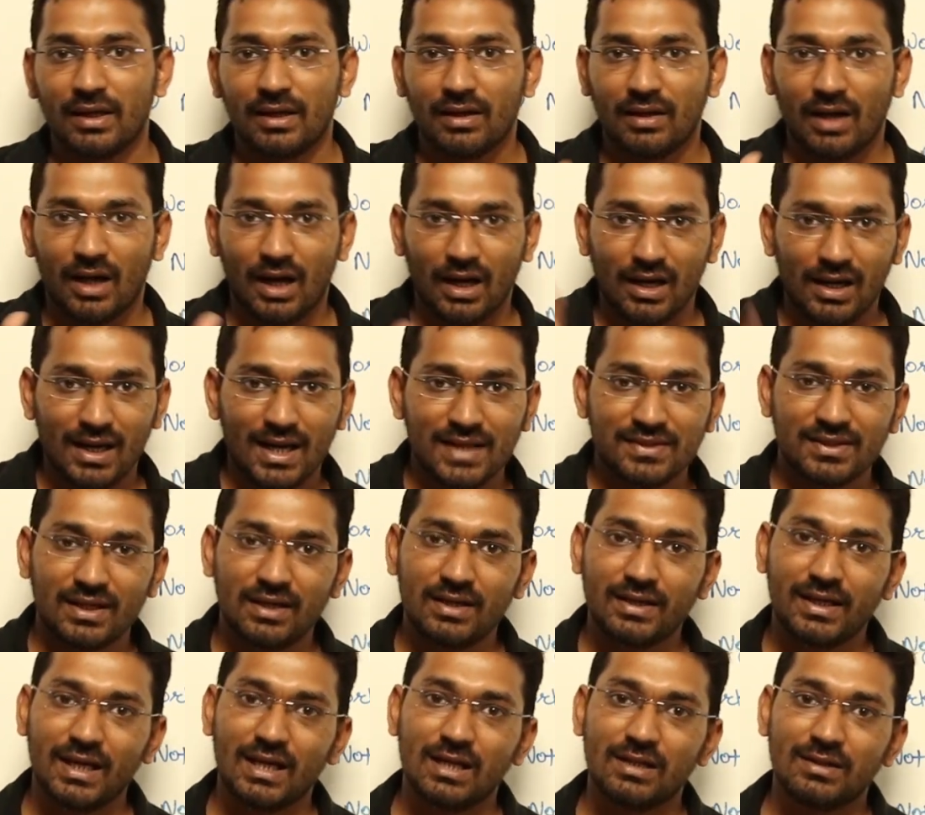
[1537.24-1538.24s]
Unless
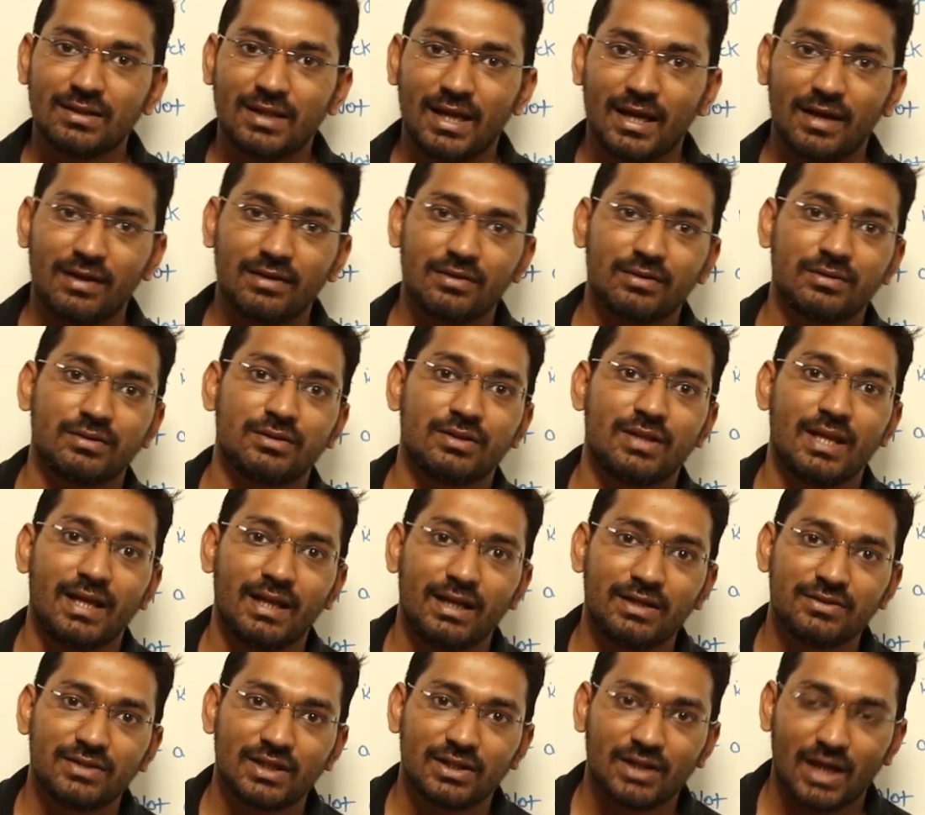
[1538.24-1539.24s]
until
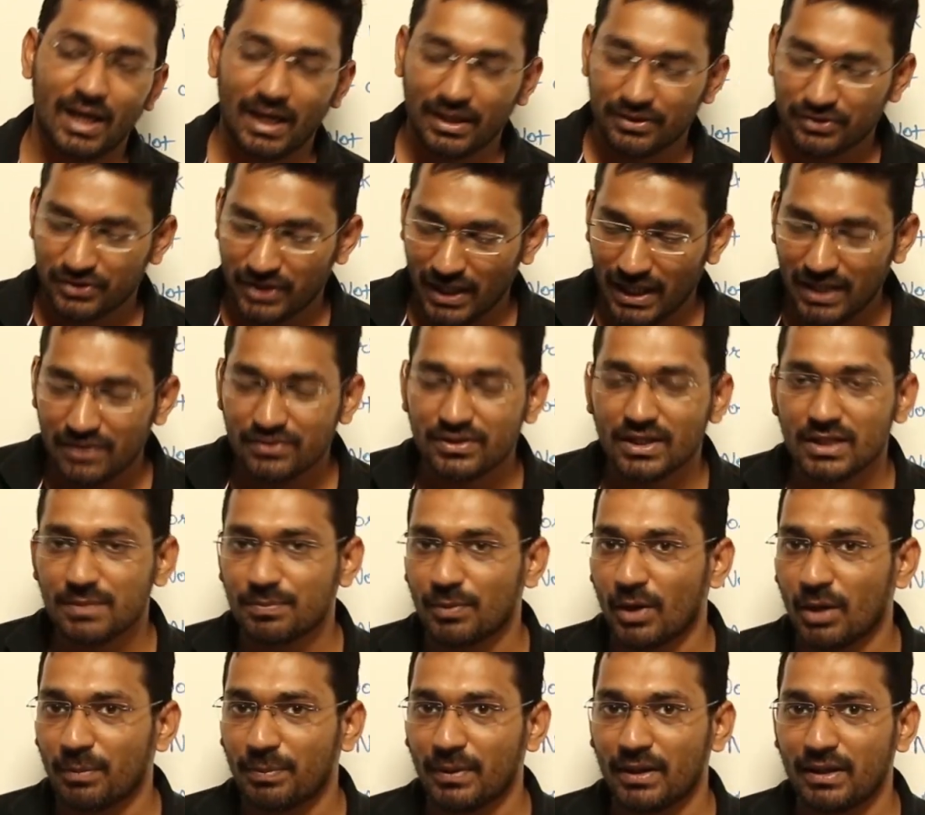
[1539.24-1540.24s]
there is a change in
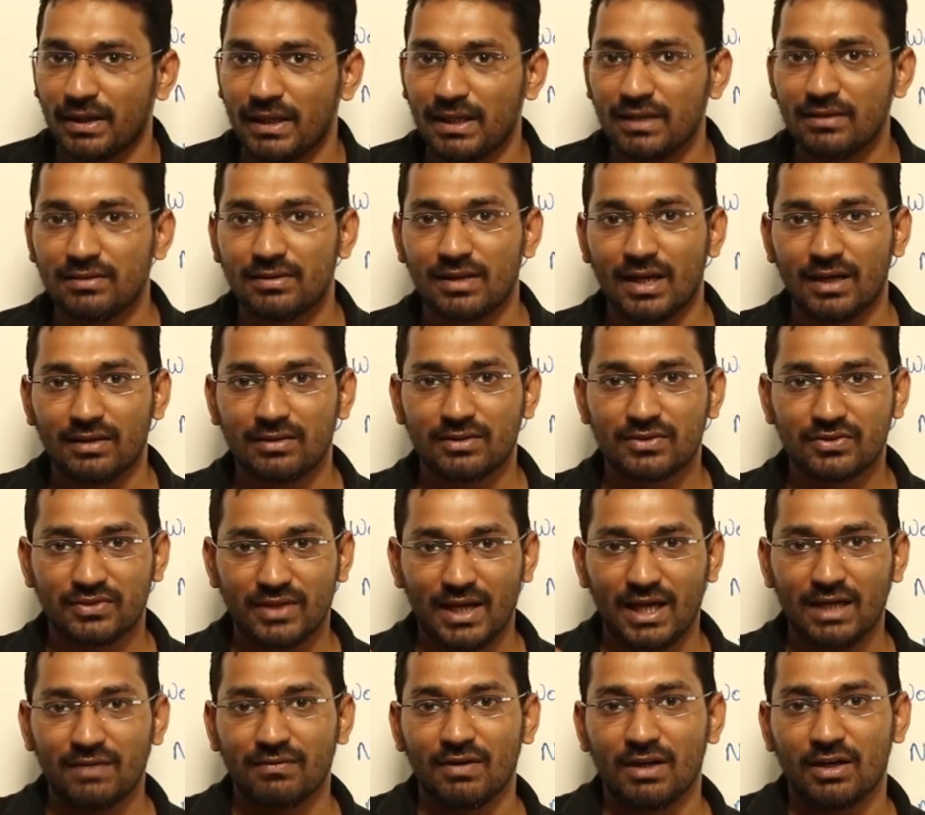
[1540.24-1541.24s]
property, that
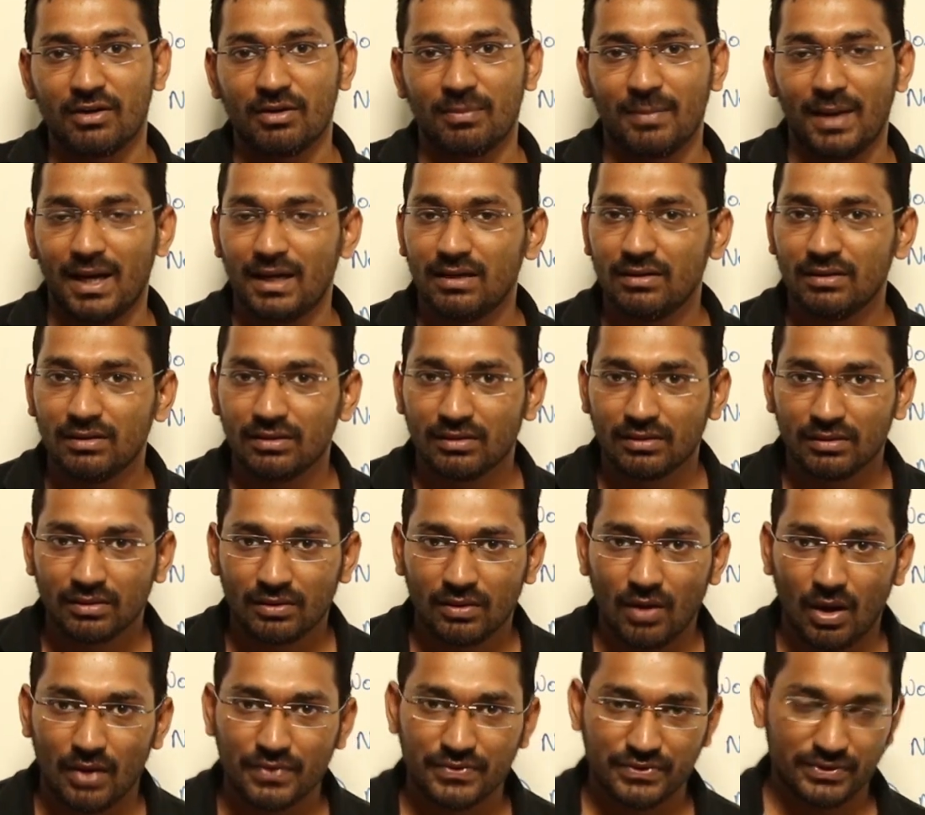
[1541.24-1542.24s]
state will remain
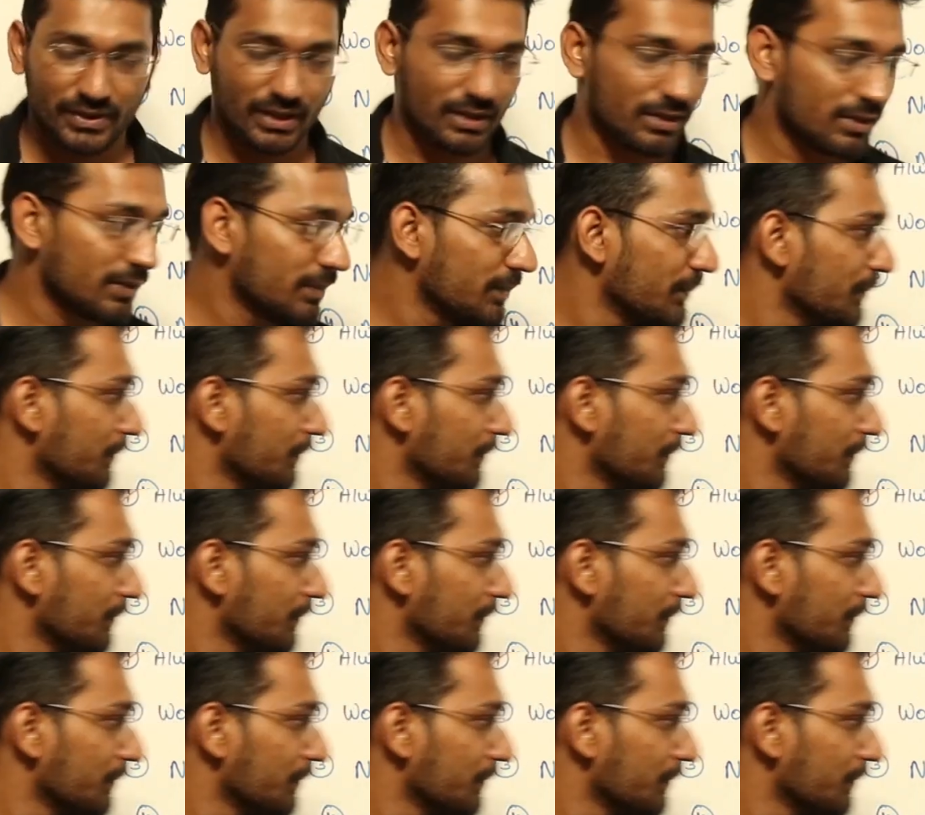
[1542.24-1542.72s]
constant.